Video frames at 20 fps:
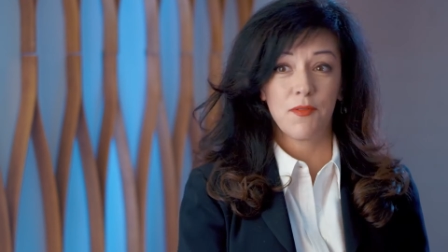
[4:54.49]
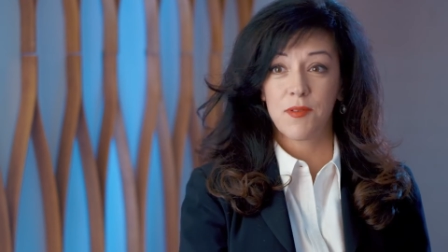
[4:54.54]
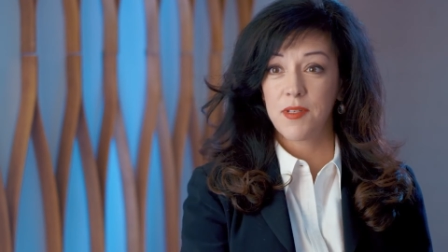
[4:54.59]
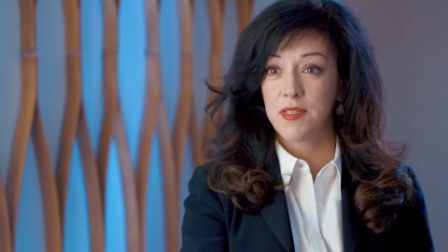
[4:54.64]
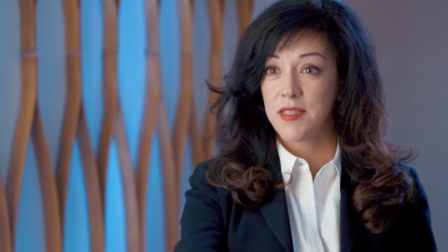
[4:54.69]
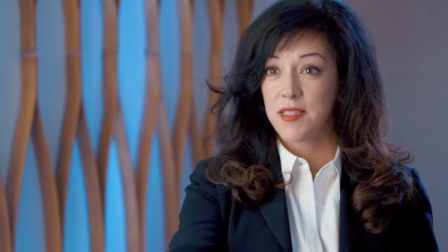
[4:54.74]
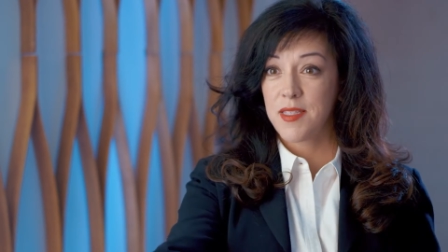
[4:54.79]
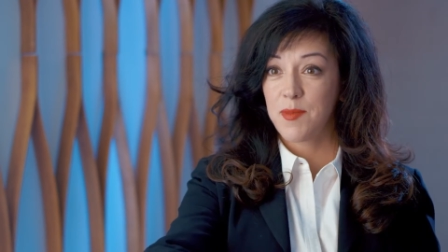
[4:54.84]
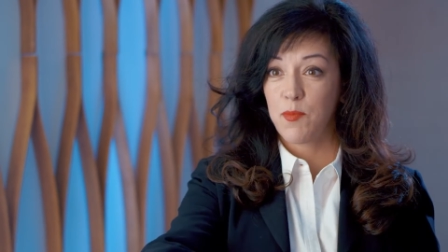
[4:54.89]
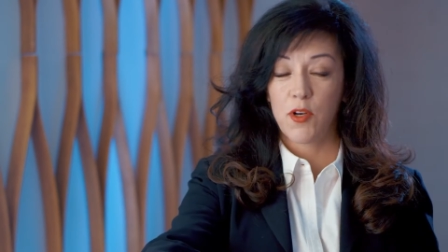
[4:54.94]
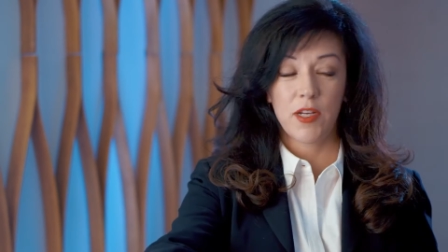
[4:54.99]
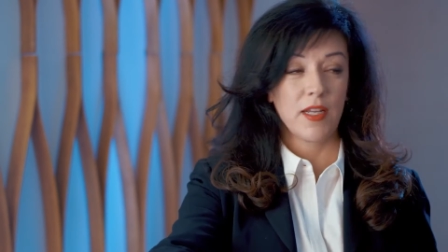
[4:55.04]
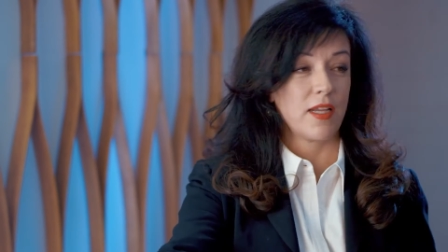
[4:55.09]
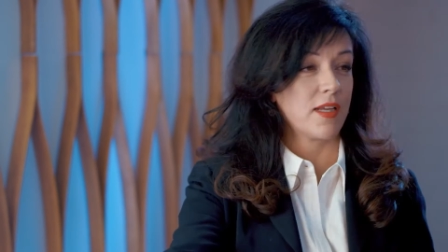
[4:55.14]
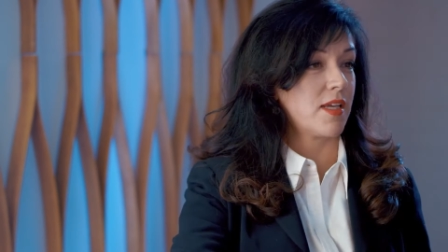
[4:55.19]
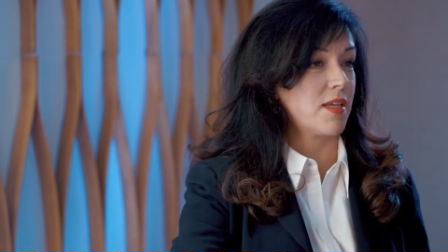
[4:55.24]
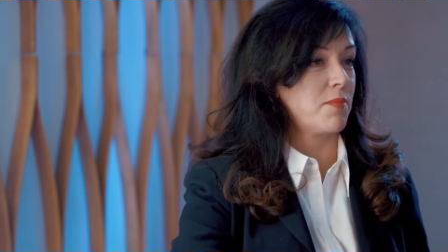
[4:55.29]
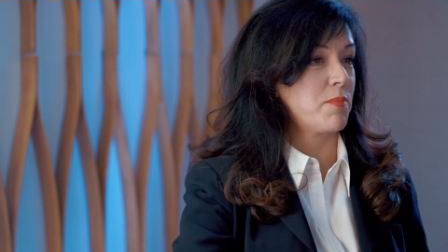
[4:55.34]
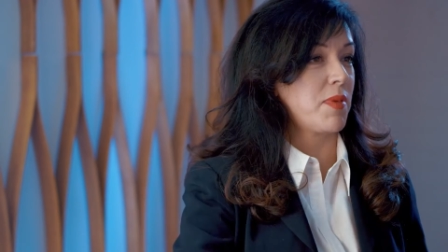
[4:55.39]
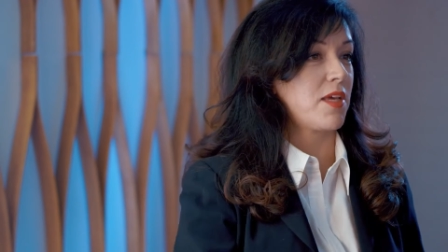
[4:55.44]
just this morning, I
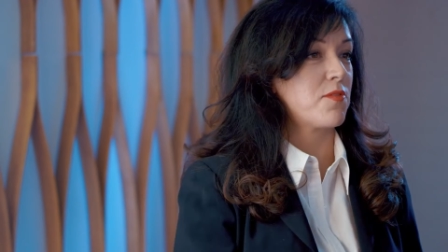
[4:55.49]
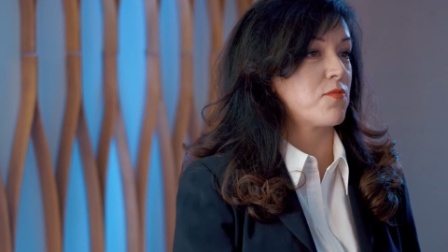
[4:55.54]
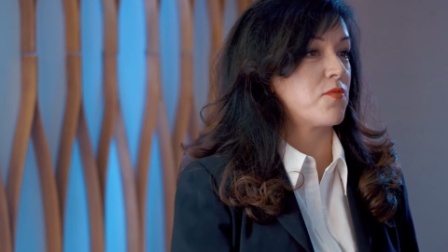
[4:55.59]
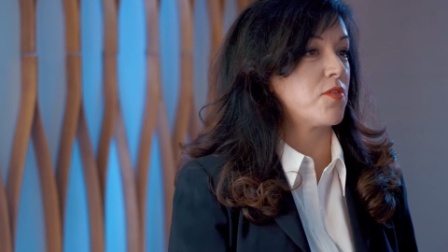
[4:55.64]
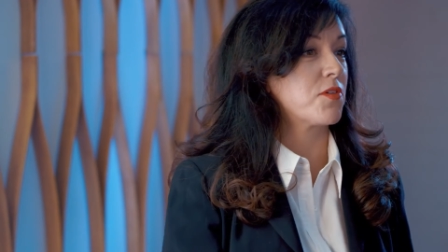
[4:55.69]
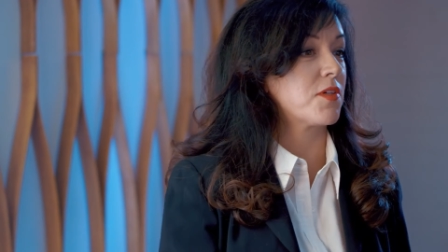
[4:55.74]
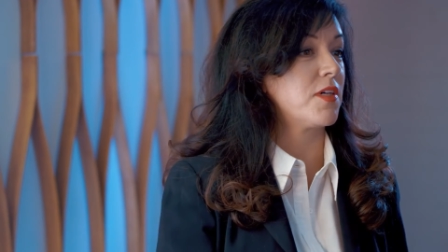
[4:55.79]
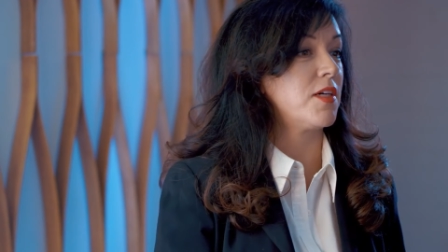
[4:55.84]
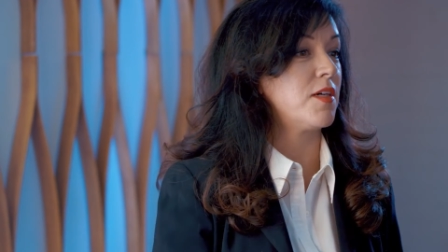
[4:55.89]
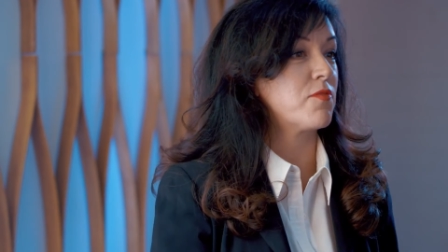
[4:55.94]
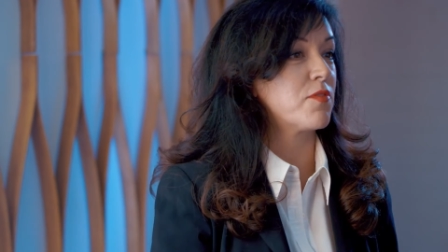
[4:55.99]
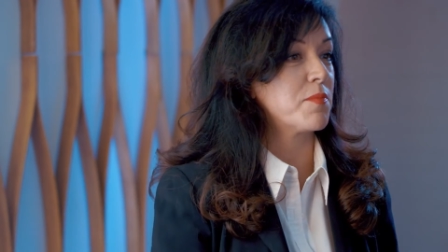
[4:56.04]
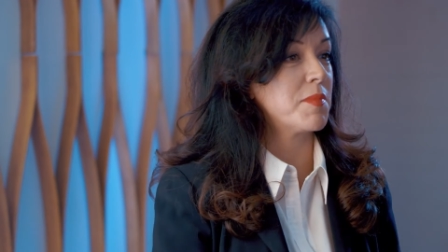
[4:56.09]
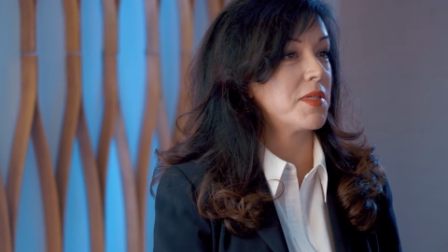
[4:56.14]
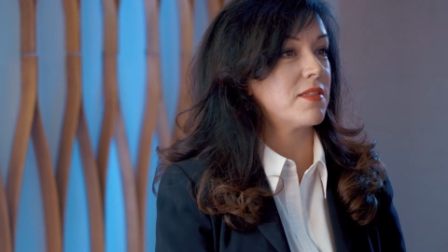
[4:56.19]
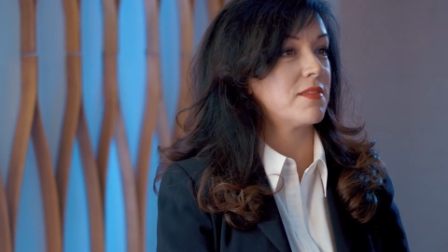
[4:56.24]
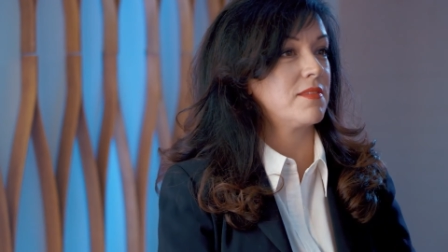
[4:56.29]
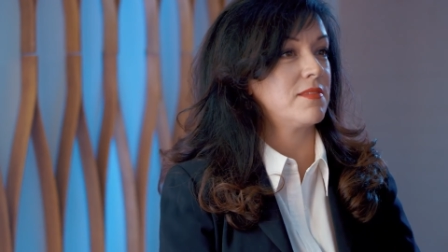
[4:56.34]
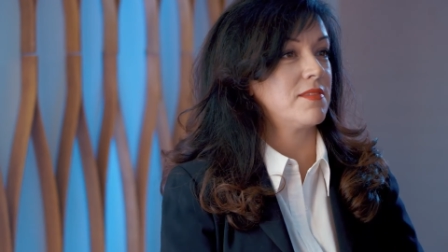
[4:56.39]
got a bad phone call from a